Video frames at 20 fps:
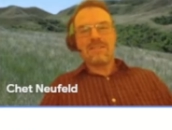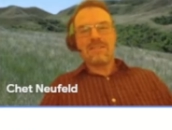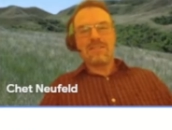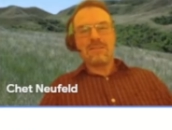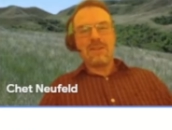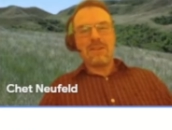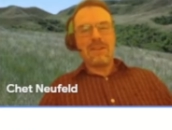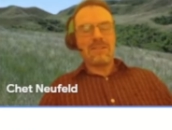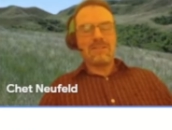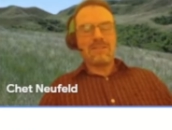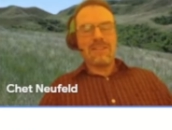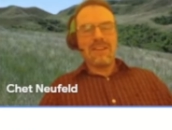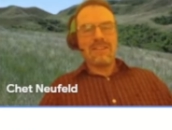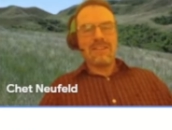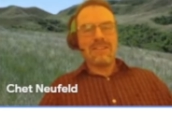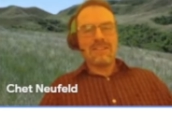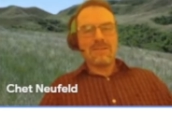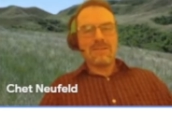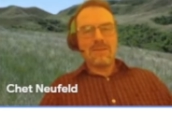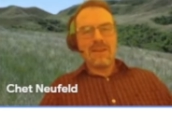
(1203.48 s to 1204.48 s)

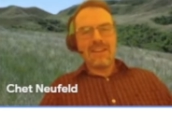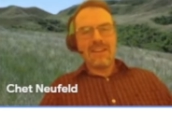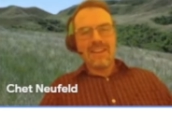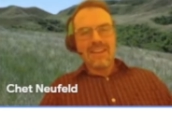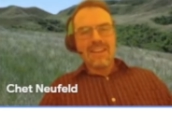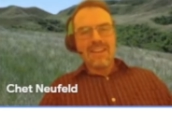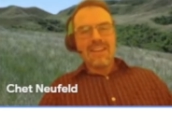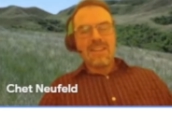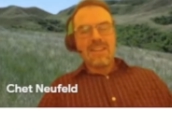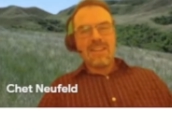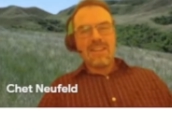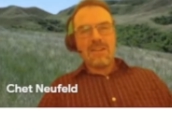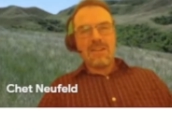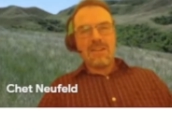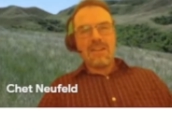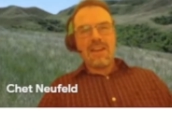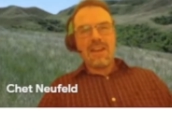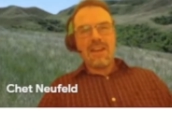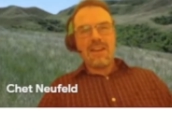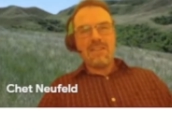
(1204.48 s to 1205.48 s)
wildflowers, but there
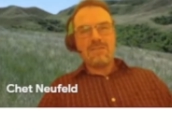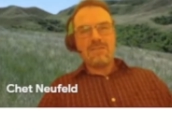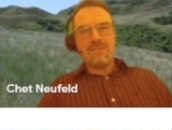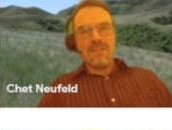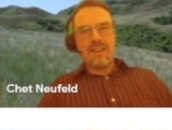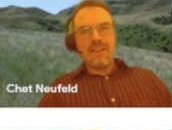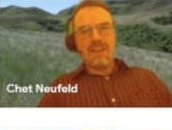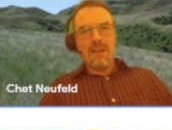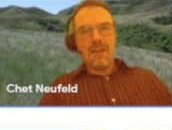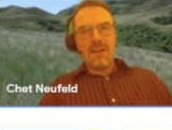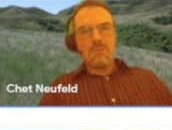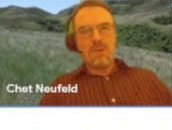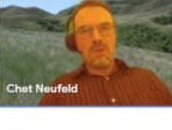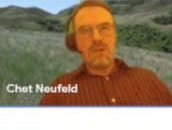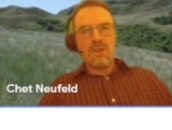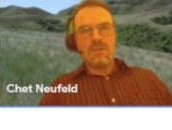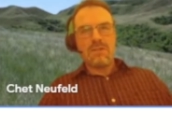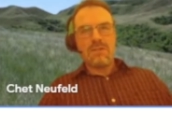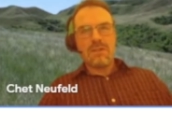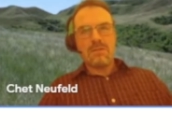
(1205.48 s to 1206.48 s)
you have a number
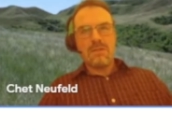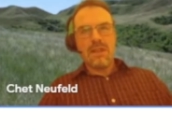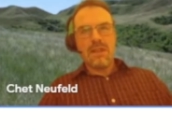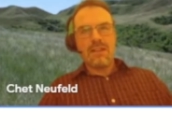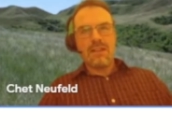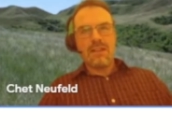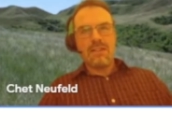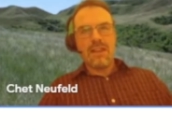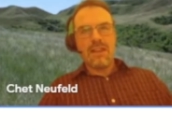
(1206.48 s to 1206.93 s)
of them there.